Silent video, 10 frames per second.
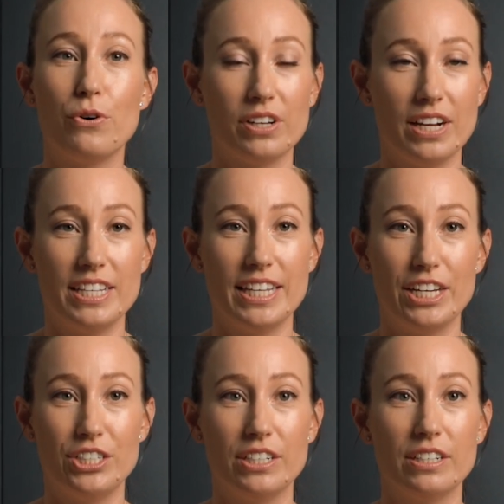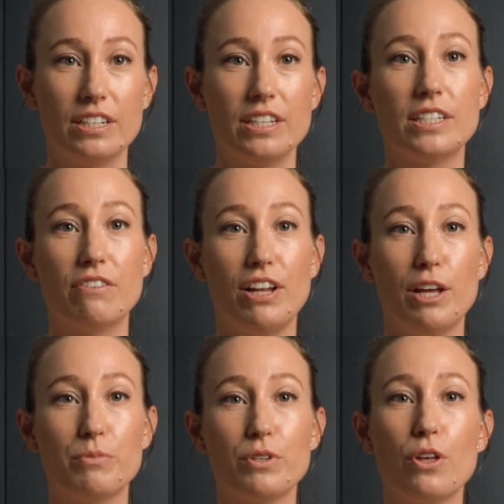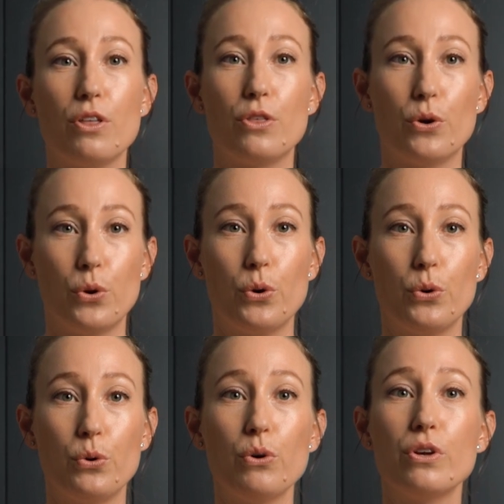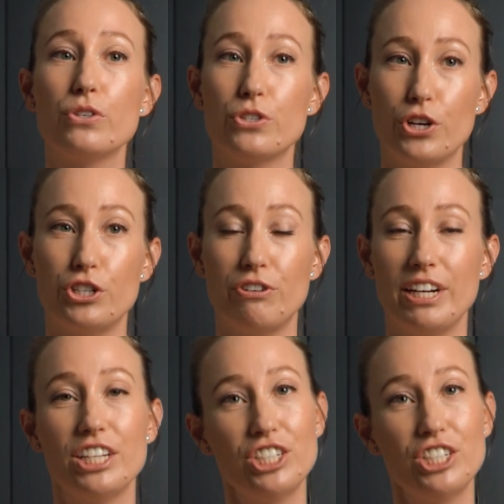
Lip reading: Organization developed the WHO Surgery